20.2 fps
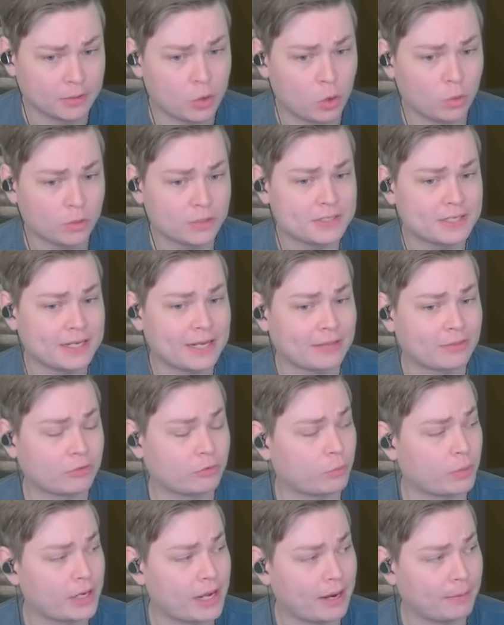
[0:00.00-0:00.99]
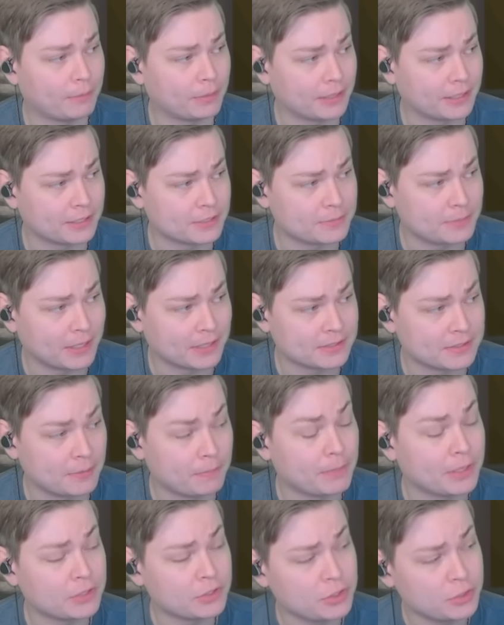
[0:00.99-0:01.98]
Goal is to get 3 Emberlight specs.
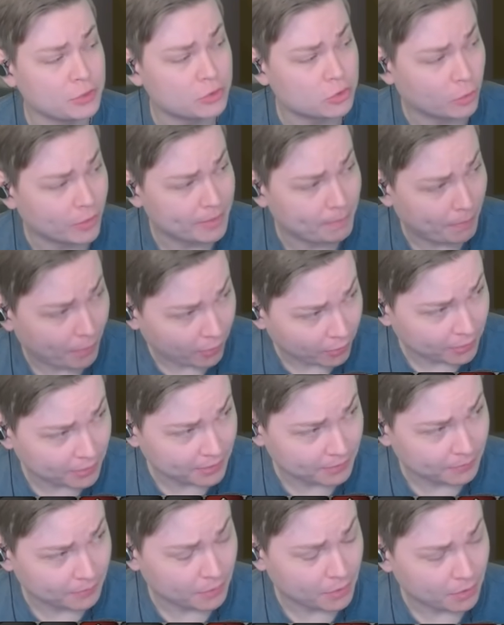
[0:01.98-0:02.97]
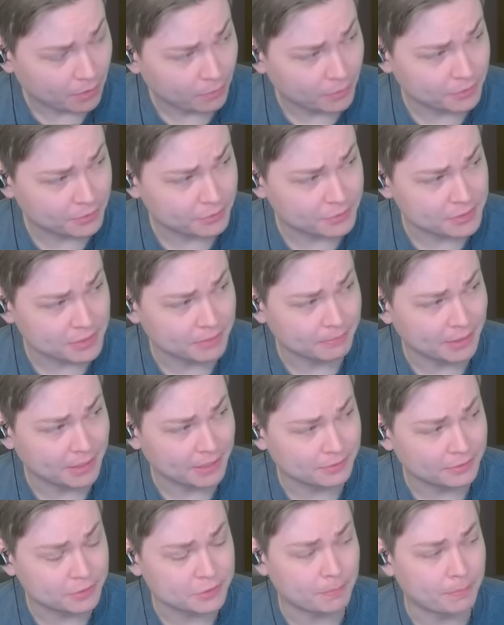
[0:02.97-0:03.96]
Make sure you join Party with your
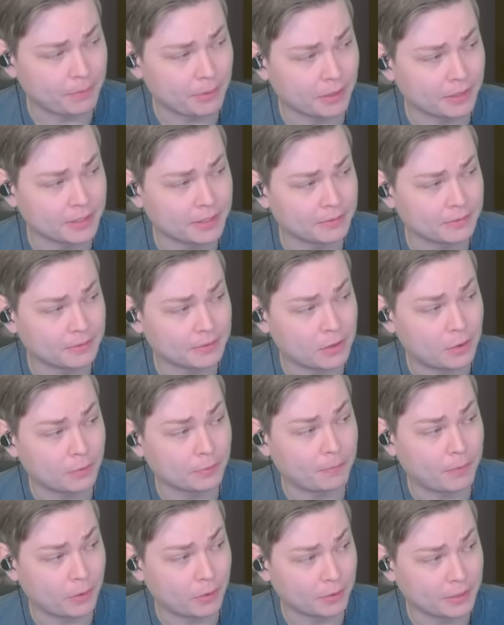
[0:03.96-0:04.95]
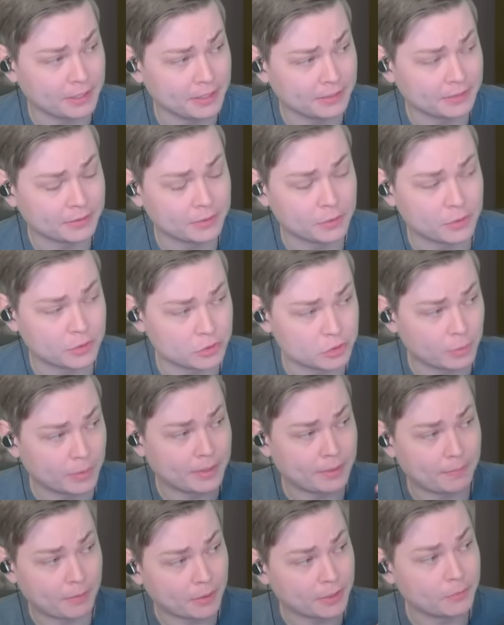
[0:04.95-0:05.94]
teammate. There's a plugin called Party. You can
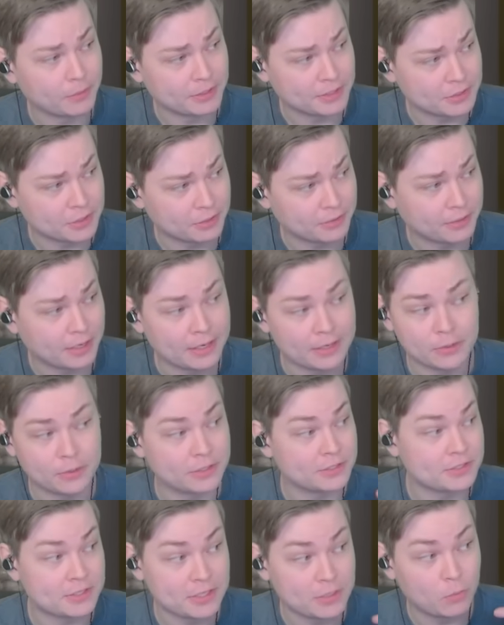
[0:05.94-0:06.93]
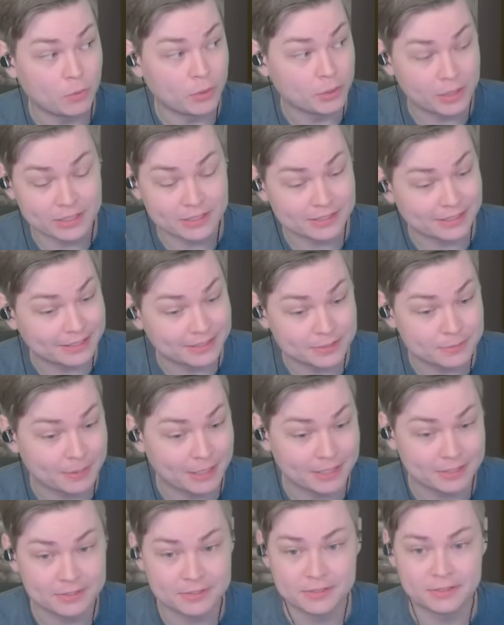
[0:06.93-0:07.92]
join a party with each other, and you can see when you guys land
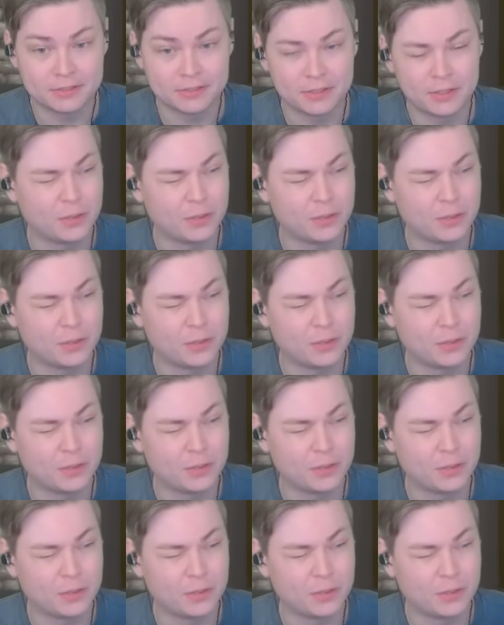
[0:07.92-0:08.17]
specs.